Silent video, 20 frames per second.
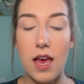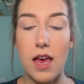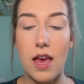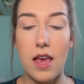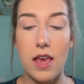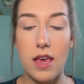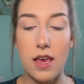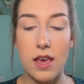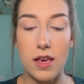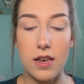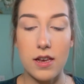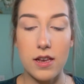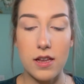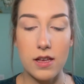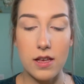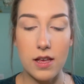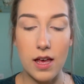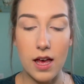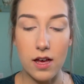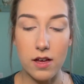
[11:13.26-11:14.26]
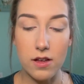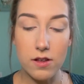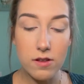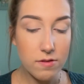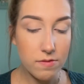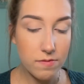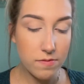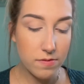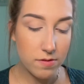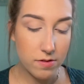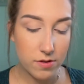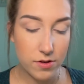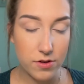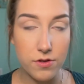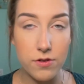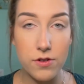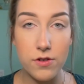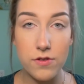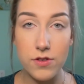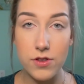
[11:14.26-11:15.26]
And e.l.f.,
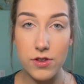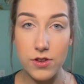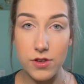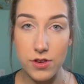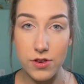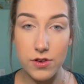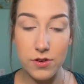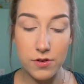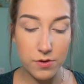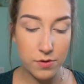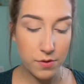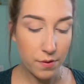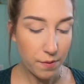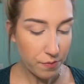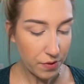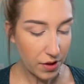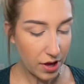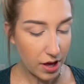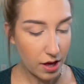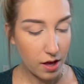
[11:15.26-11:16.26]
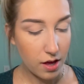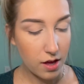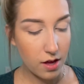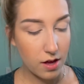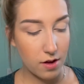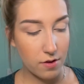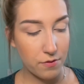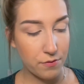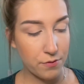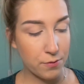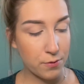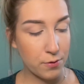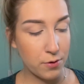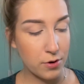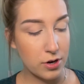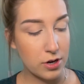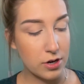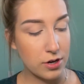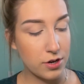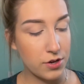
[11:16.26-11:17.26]
kudos to you
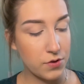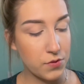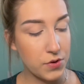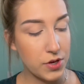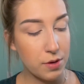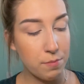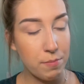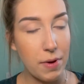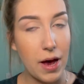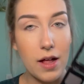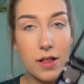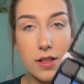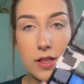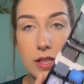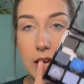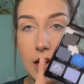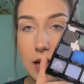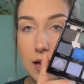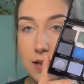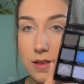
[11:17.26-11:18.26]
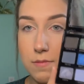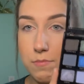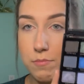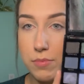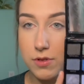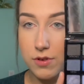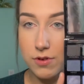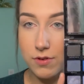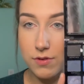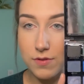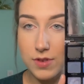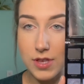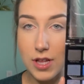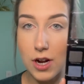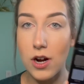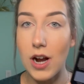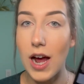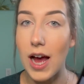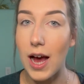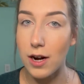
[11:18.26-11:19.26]
for doing a palette that has blues that
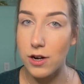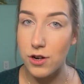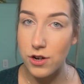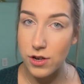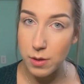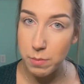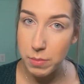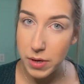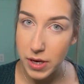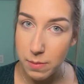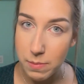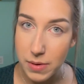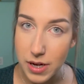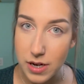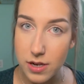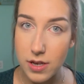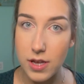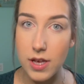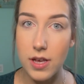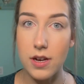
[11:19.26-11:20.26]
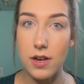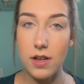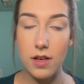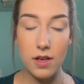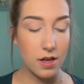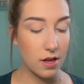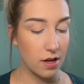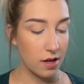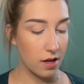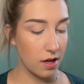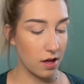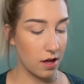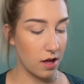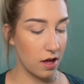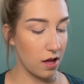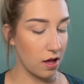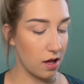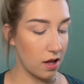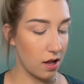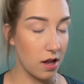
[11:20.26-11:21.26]
are actually pigmented,
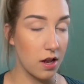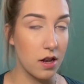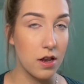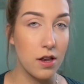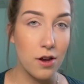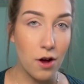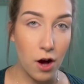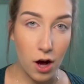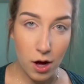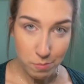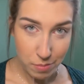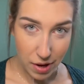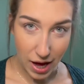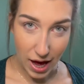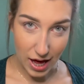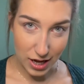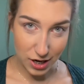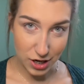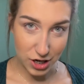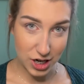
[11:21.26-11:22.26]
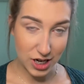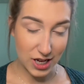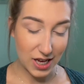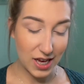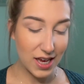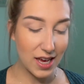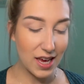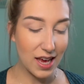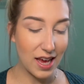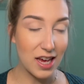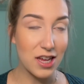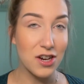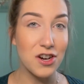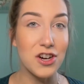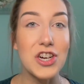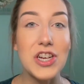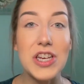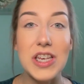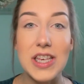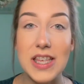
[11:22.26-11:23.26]
not patchy, and
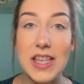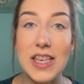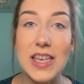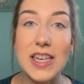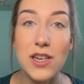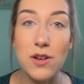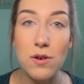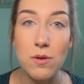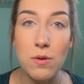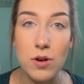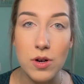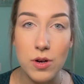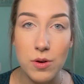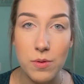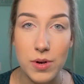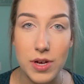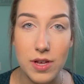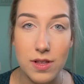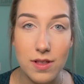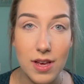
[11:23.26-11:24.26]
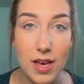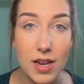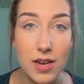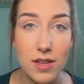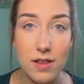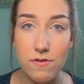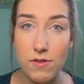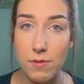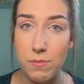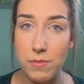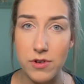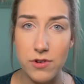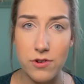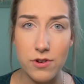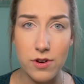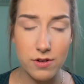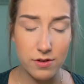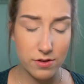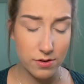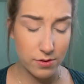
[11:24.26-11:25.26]
are easy to work with. And it's from the
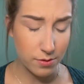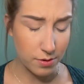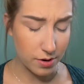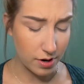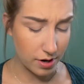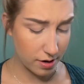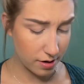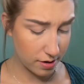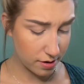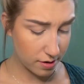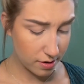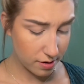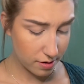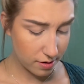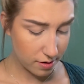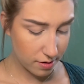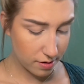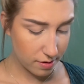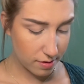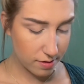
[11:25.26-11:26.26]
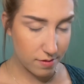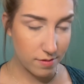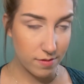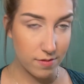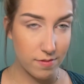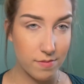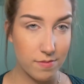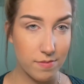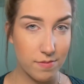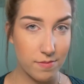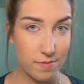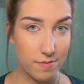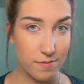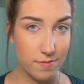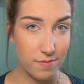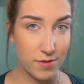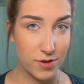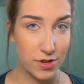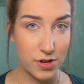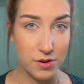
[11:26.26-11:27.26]
drugstore.
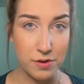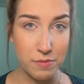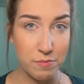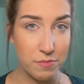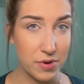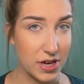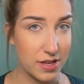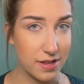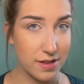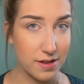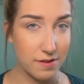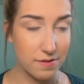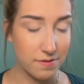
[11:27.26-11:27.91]
So impressive.